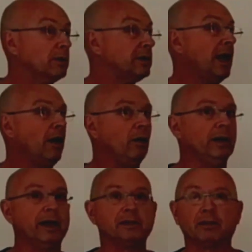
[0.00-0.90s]
because
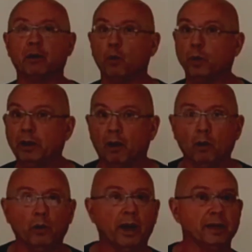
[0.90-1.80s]
towel, as we
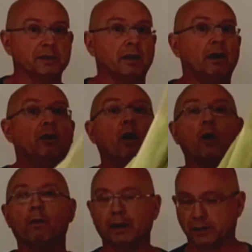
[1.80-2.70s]
know, has
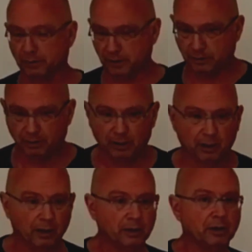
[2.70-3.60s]
no muscles.
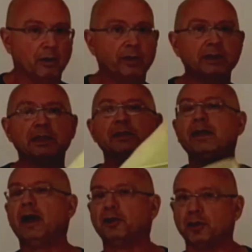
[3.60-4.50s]
So this is
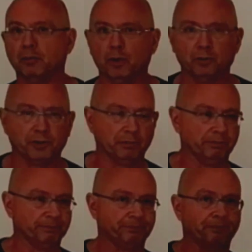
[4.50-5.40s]
inertial motion.